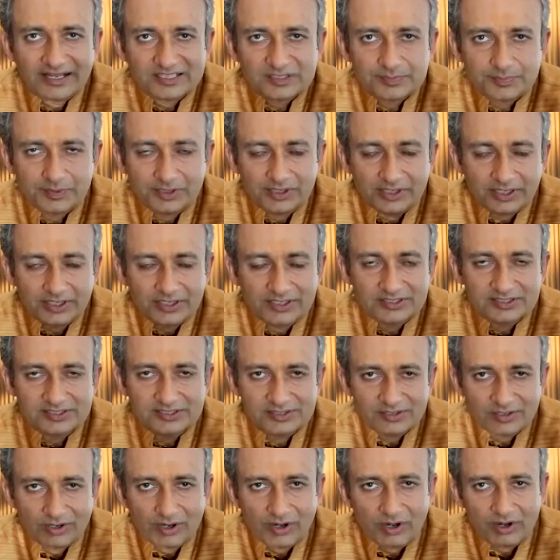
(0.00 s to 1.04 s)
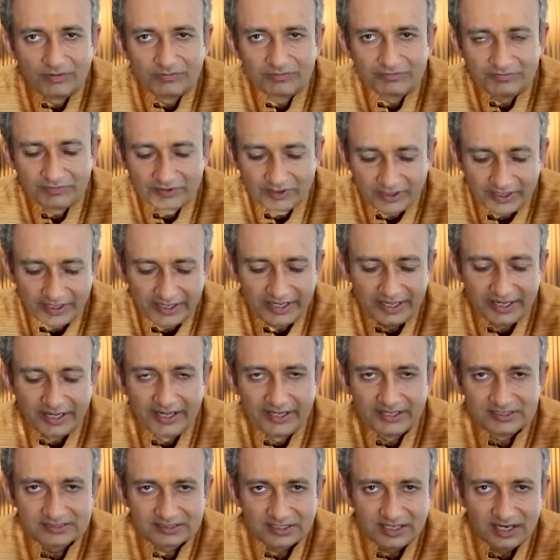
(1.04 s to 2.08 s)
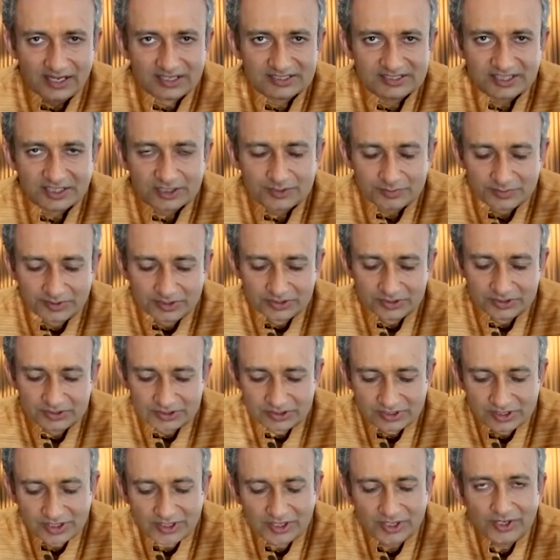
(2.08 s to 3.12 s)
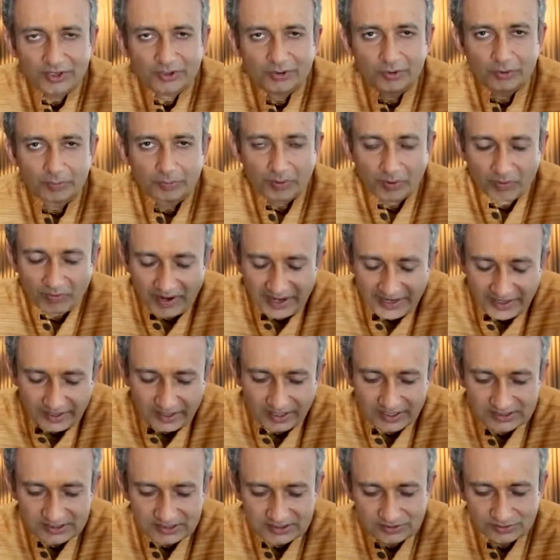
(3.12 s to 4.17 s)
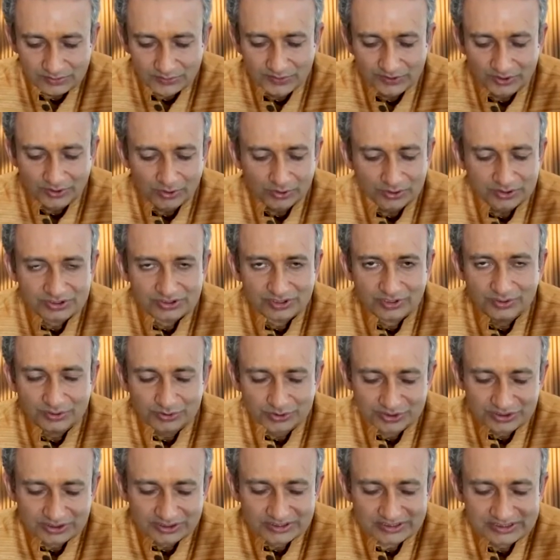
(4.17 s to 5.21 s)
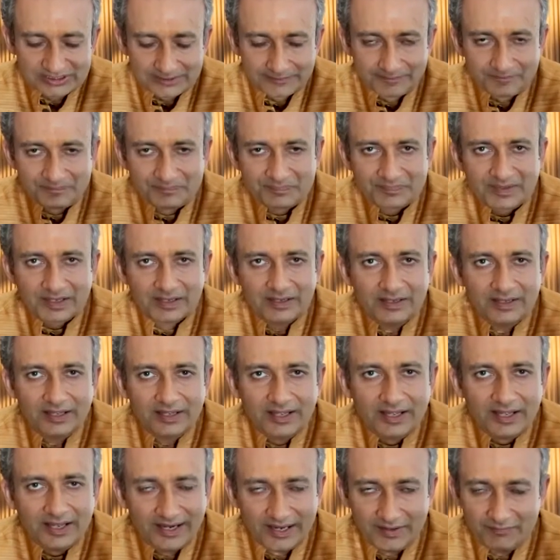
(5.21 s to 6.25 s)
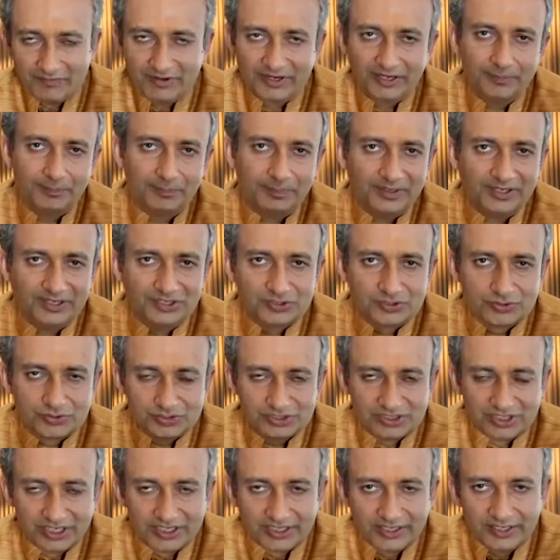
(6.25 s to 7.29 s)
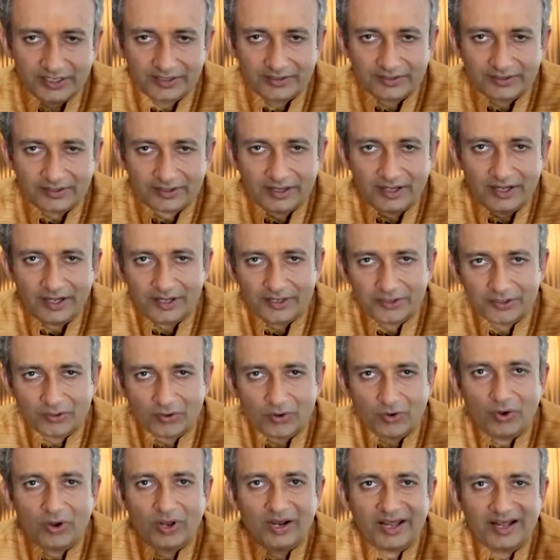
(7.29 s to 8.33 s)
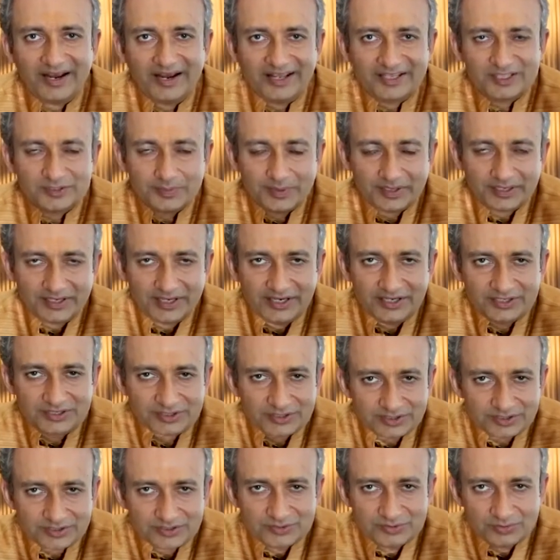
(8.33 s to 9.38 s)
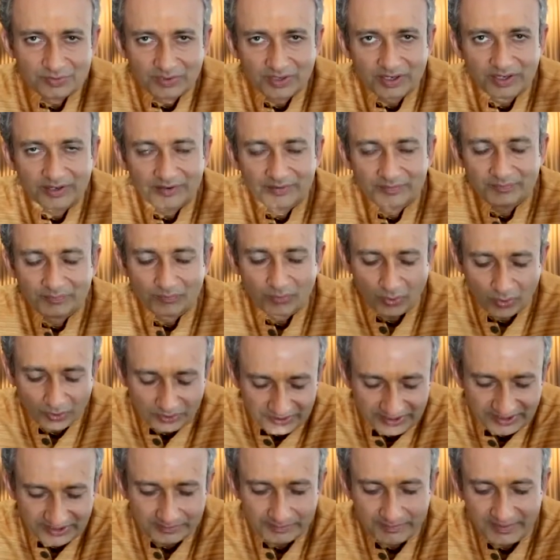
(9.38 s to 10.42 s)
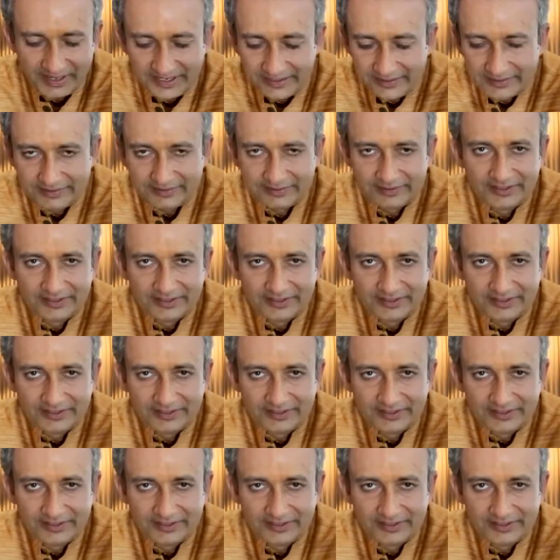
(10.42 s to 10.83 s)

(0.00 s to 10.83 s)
expertise of AIS Glasxperts to provide us with those solutions. And I'm very pleased to say that all our expectations were more than met,